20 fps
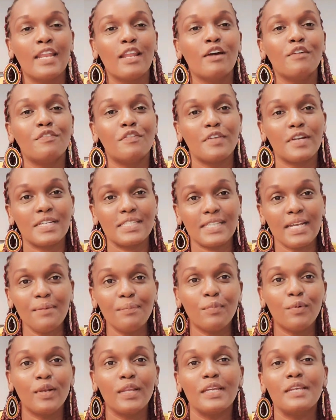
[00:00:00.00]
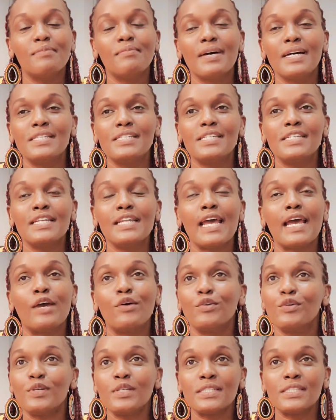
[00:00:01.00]
Now, for example, imagine,
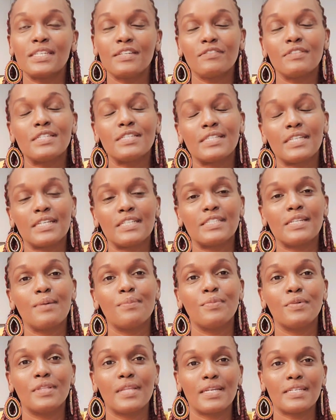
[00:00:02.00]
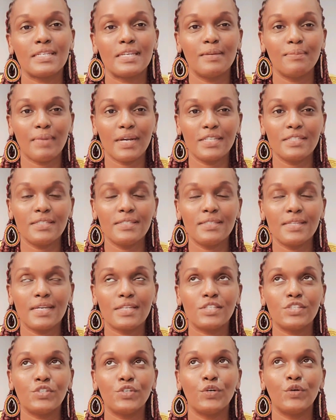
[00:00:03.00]
I always give this example, that imagine
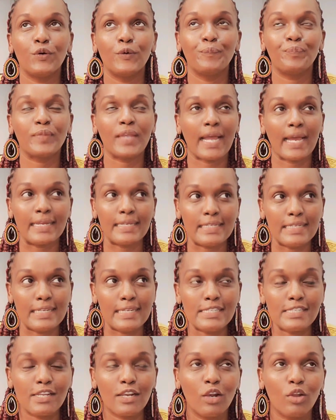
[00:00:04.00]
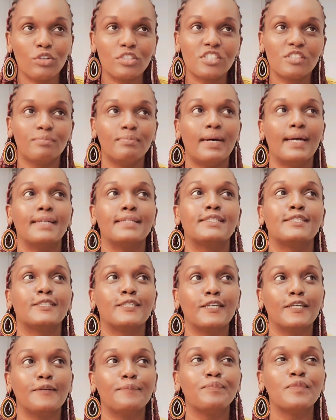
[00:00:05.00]
that your candidate lost by,
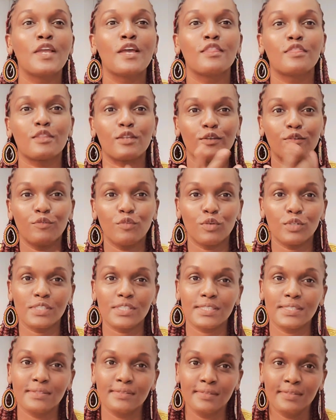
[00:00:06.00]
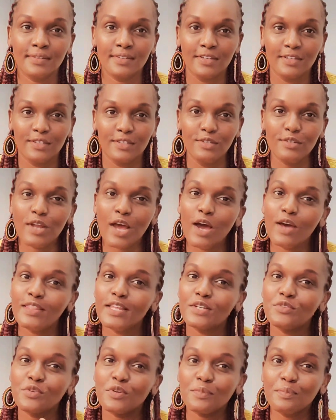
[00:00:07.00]
say, 3 votes. Do you know how
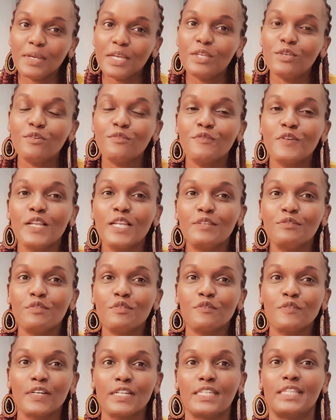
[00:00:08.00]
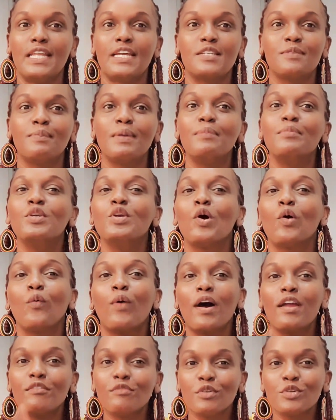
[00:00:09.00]
that would make you feel if you felt that maybe your
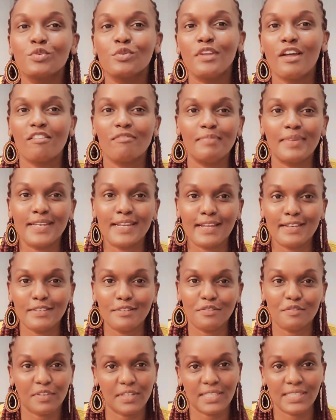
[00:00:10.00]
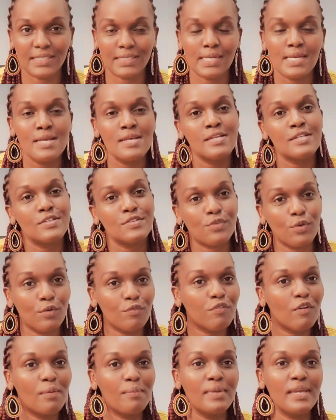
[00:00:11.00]
1 vote would have made a difference?
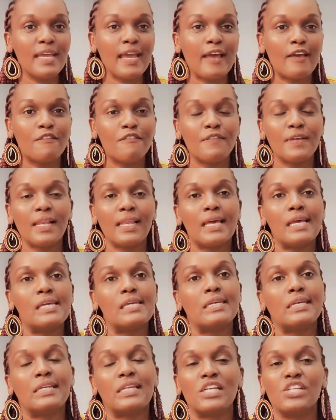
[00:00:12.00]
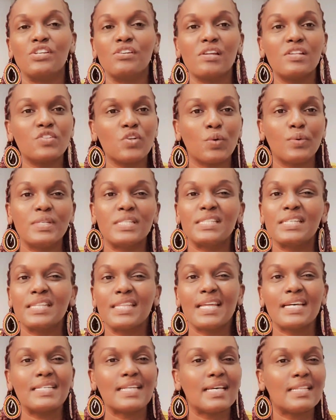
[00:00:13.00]
So for me, I feel like Nigerians always
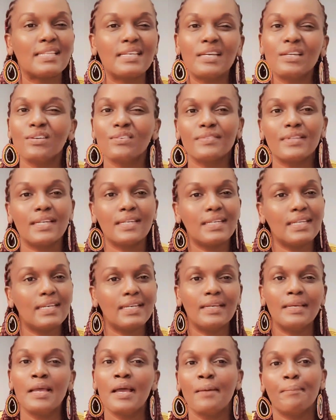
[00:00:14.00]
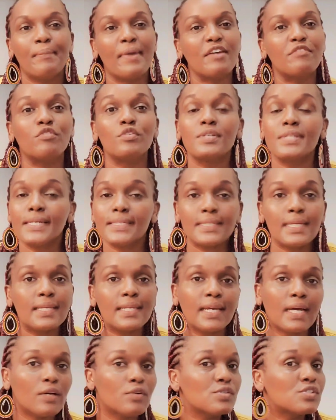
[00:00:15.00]
say that at the end of the day, my vote
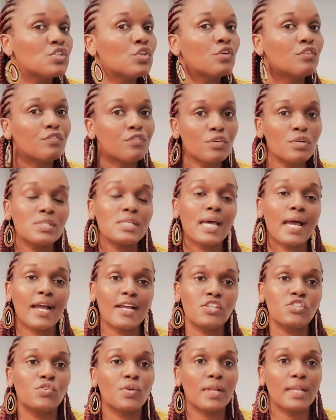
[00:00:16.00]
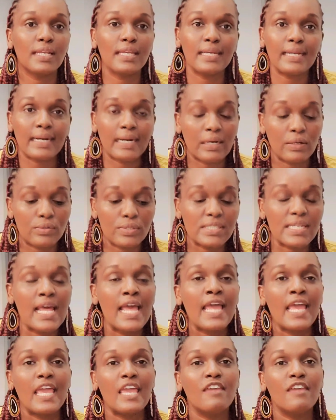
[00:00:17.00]
doesn't count. Your vote actually counts.